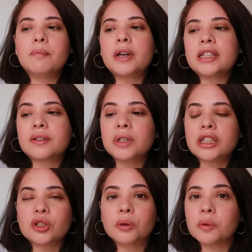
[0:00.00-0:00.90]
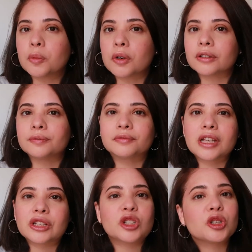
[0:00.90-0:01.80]
But it's a really short book.
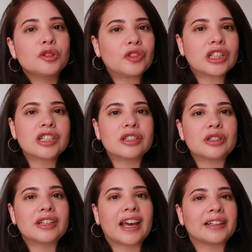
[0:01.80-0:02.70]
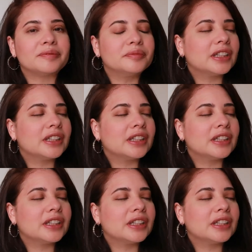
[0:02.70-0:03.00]
Should finish it today.